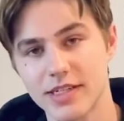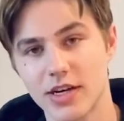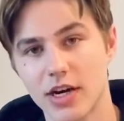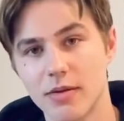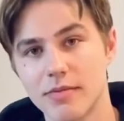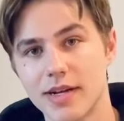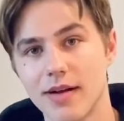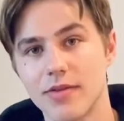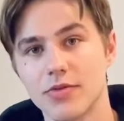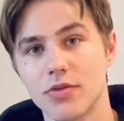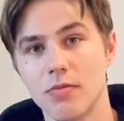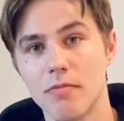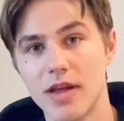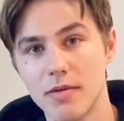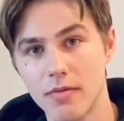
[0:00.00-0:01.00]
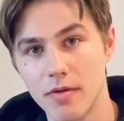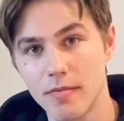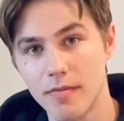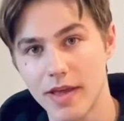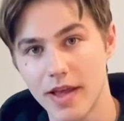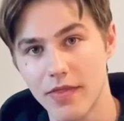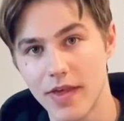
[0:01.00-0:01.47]
time down to a
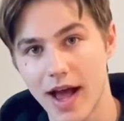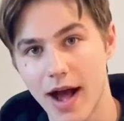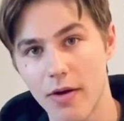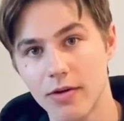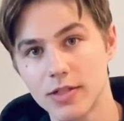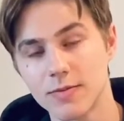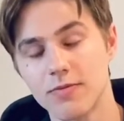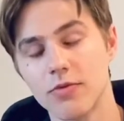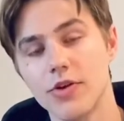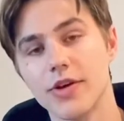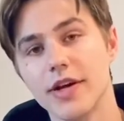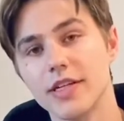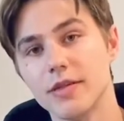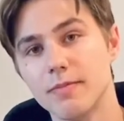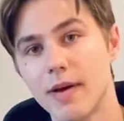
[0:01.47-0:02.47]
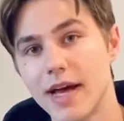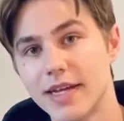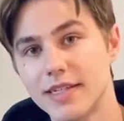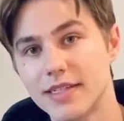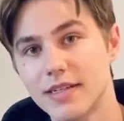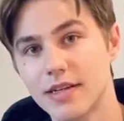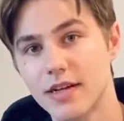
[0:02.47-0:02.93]
minimum in the hours before you go to bed